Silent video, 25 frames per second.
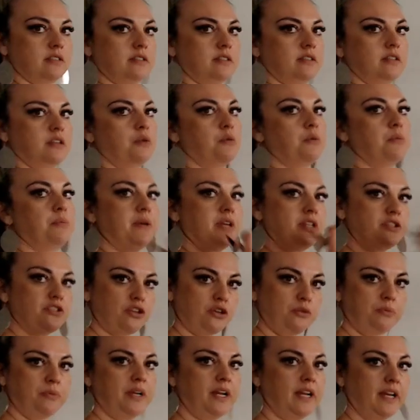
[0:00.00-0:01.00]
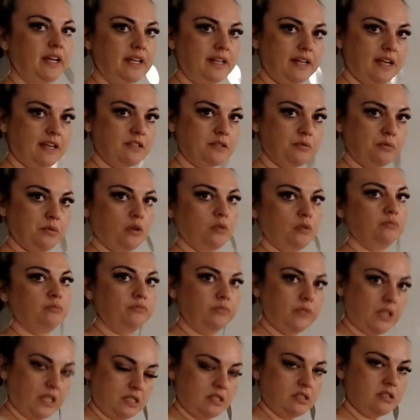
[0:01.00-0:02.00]
it would be a terminating decimal.
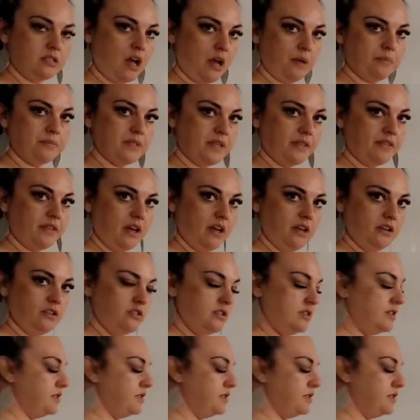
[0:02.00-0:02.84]
It stops at the hundredths